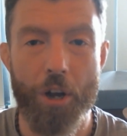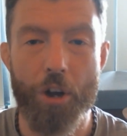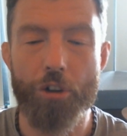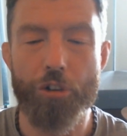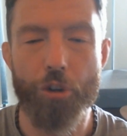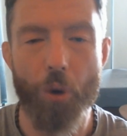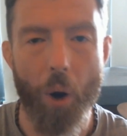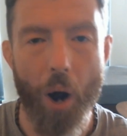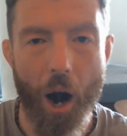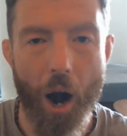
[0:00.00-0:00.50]

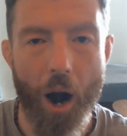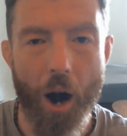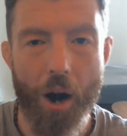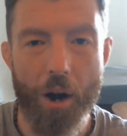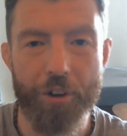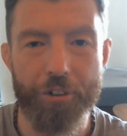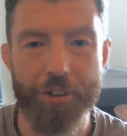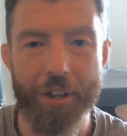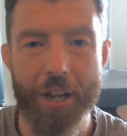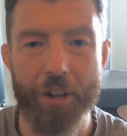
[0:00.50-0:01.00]
So
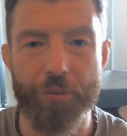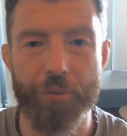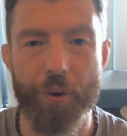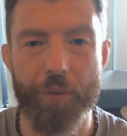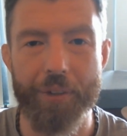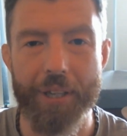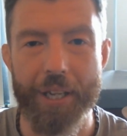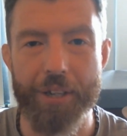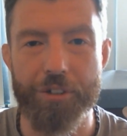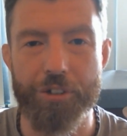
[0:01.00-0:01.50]
R stands for
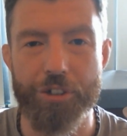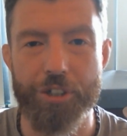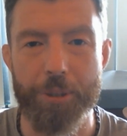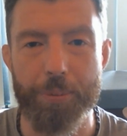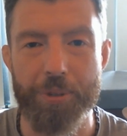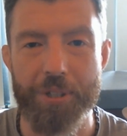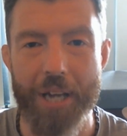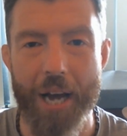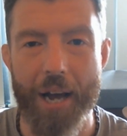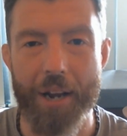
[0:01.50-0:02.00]

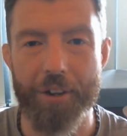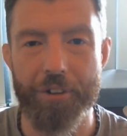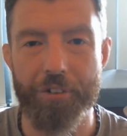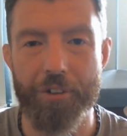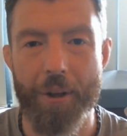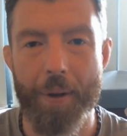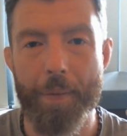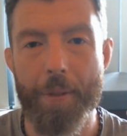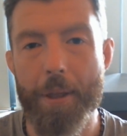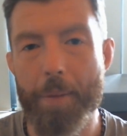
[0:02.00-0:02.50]
relationship
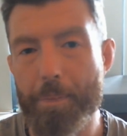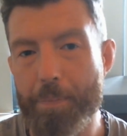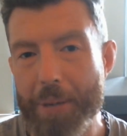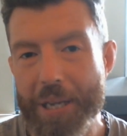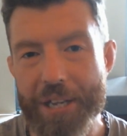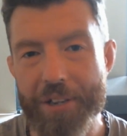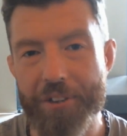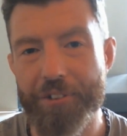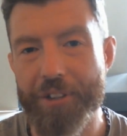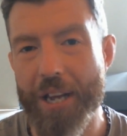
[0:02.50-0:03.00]
status,
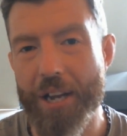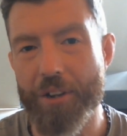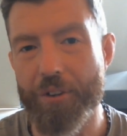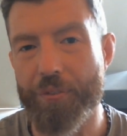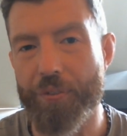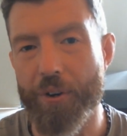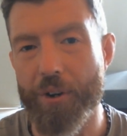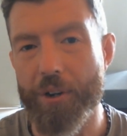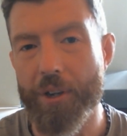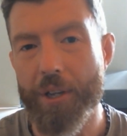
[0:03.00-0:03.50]
B stands
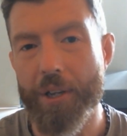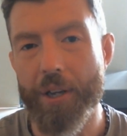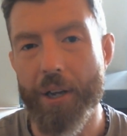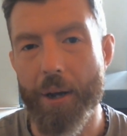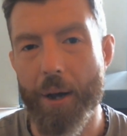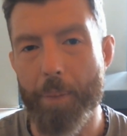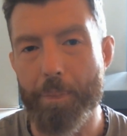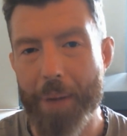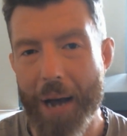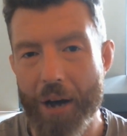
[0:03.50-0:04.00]
for
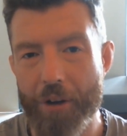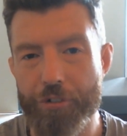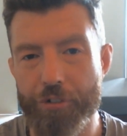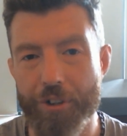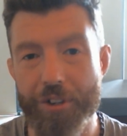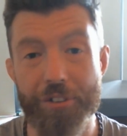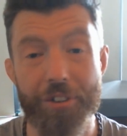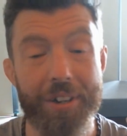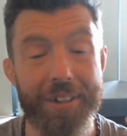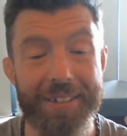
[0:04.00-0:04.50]

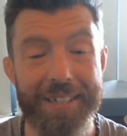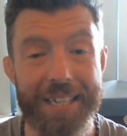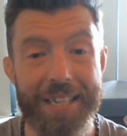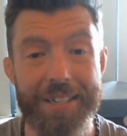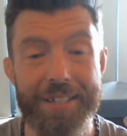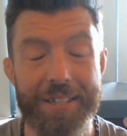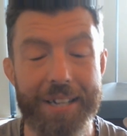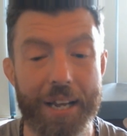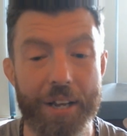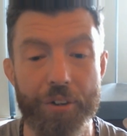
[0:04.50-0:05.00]
boundaries, D
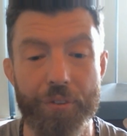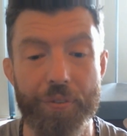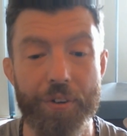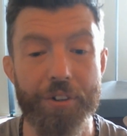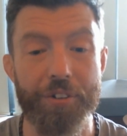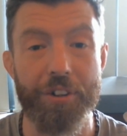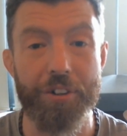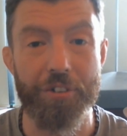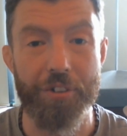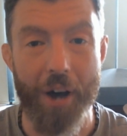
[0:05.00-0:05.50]
stands for
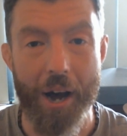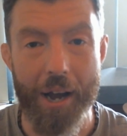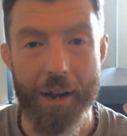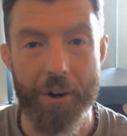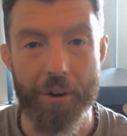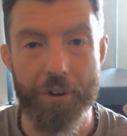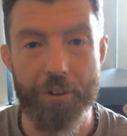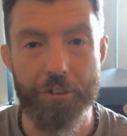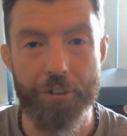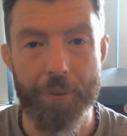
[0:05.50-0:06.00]

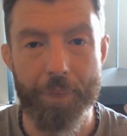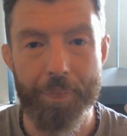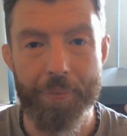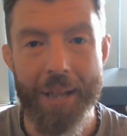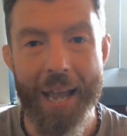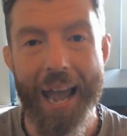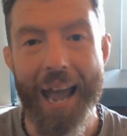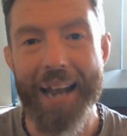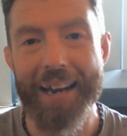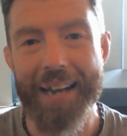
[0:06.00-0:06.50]
desires,
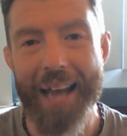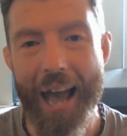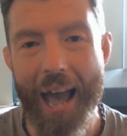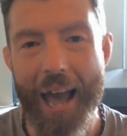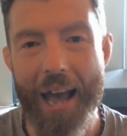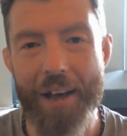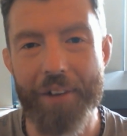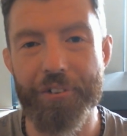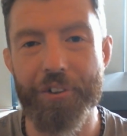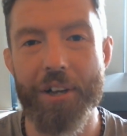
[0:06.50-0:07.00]
and
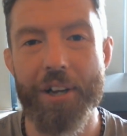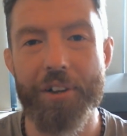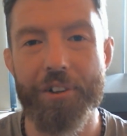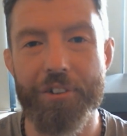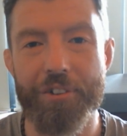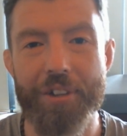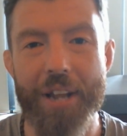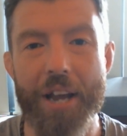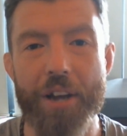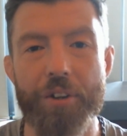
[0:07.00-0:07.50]
S
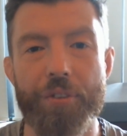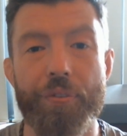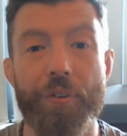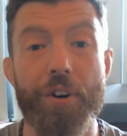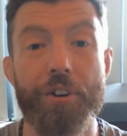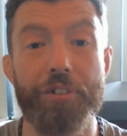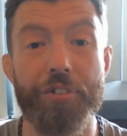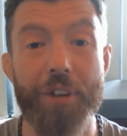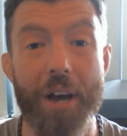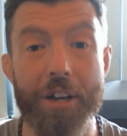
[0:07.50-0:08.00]
stands
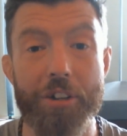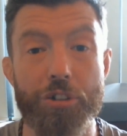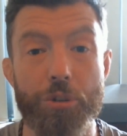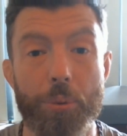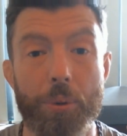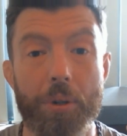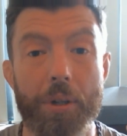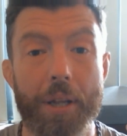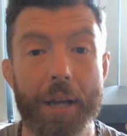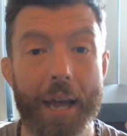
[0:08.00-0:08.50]
for
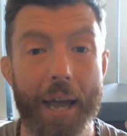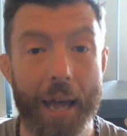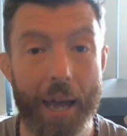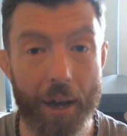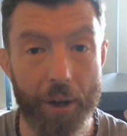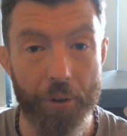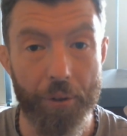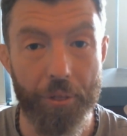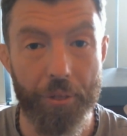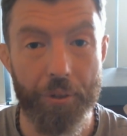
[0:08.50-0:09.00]
sexual
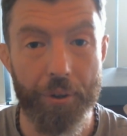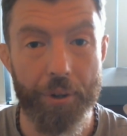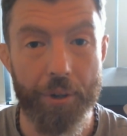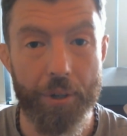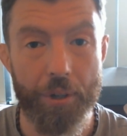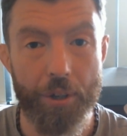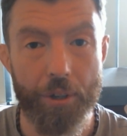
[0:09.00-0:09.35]
health.